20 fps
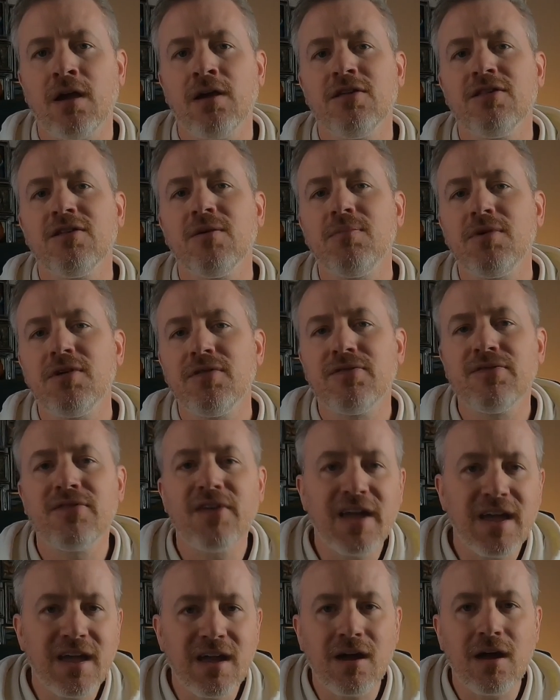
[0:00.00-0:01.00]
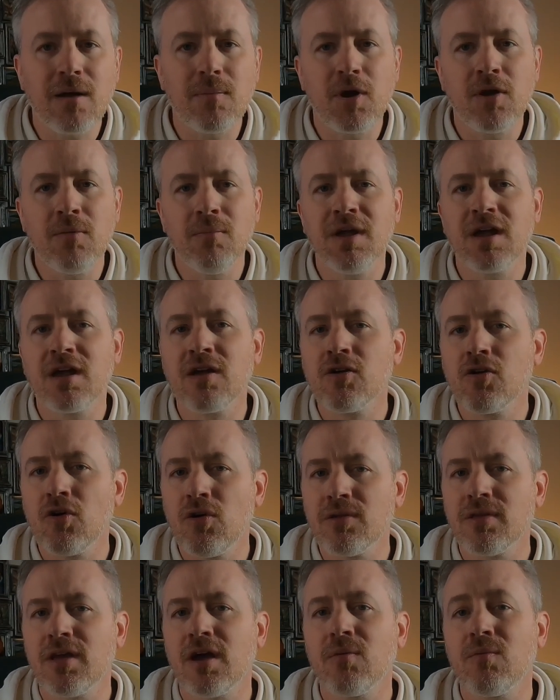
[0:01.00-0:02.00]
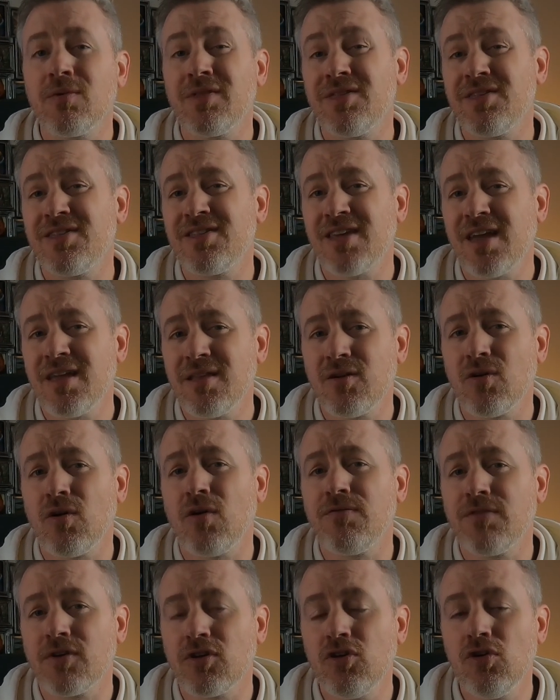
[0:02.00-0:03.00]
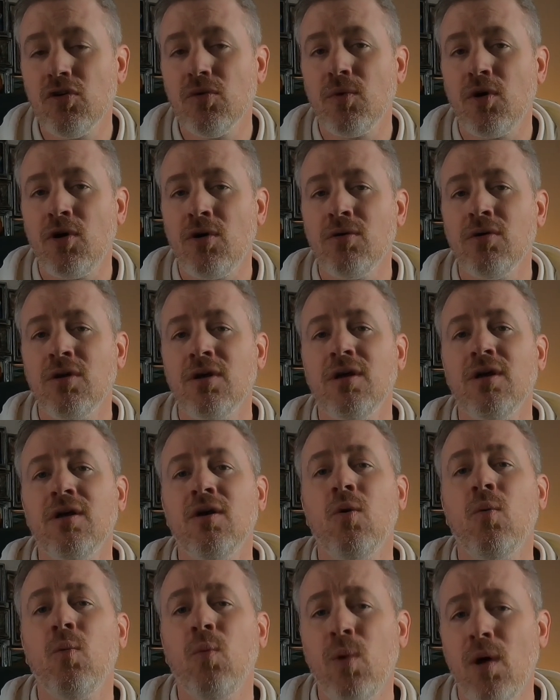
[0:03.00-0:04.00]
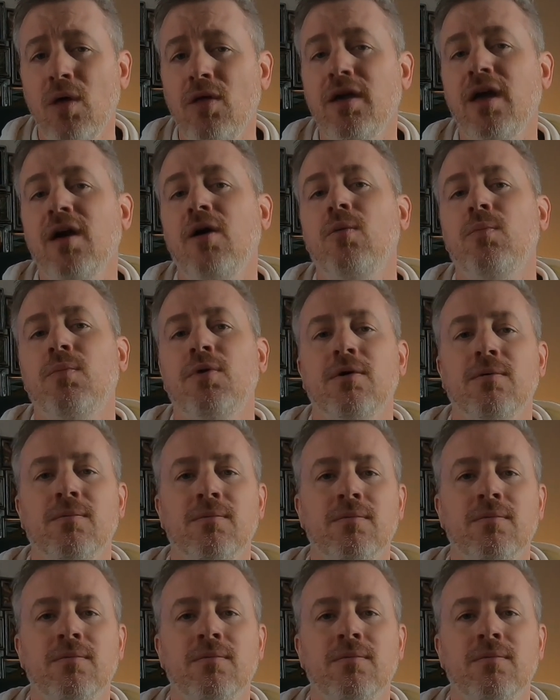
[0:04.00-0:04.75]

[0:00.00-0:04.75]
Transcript: Simply thinking about making contact with the centre of the cue ball will help.